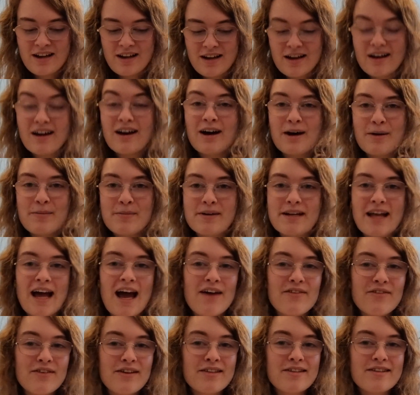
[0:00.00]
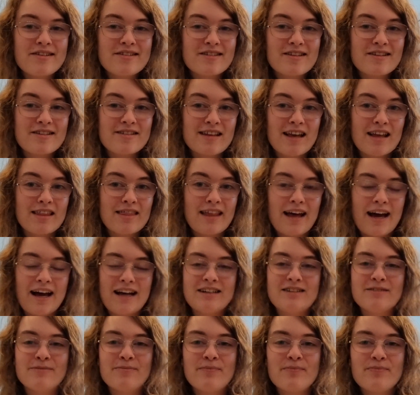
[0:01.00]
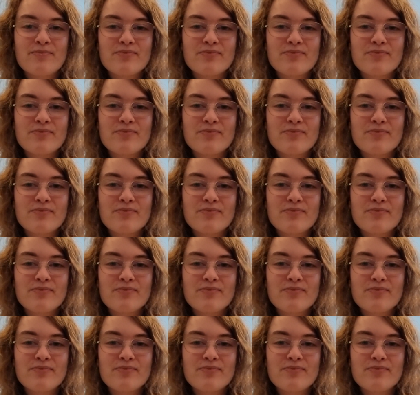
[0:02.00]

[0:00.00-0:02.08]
But having said that,